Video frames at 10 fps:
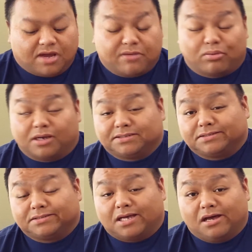my
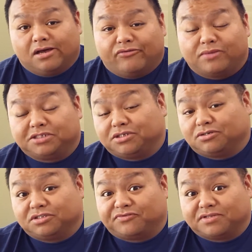impressions of my
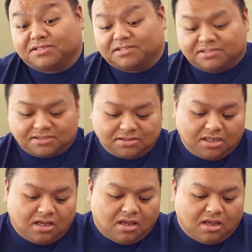shows for this season.